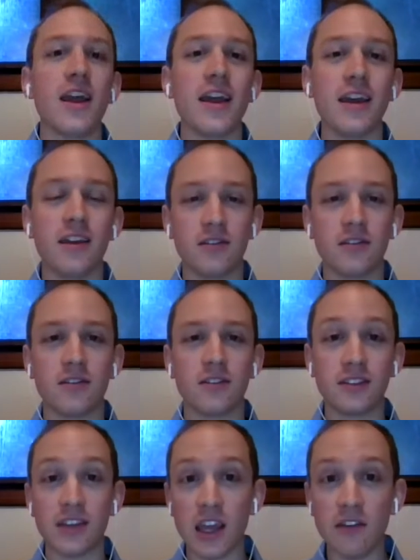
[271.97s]
is
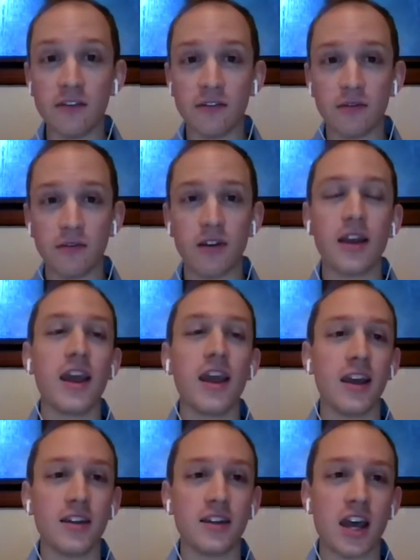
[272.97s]
safe
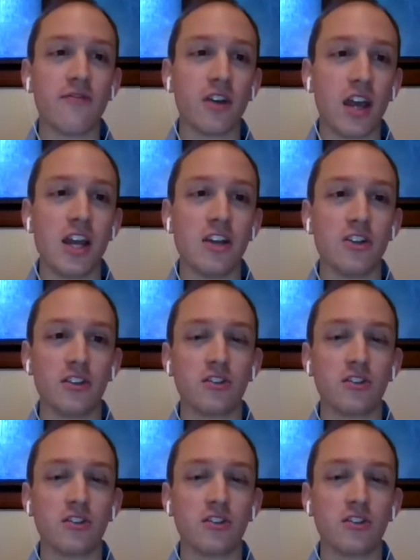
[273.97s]
and efficacious.